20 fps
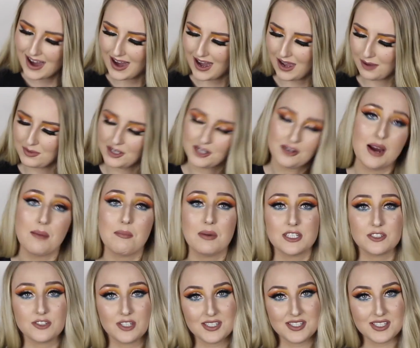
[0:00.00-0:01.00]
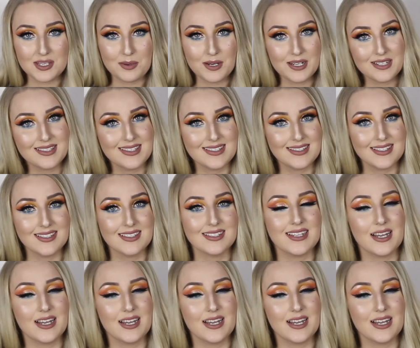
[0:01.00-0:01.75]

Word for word: I'm gonna grab my trusty pair of scissors.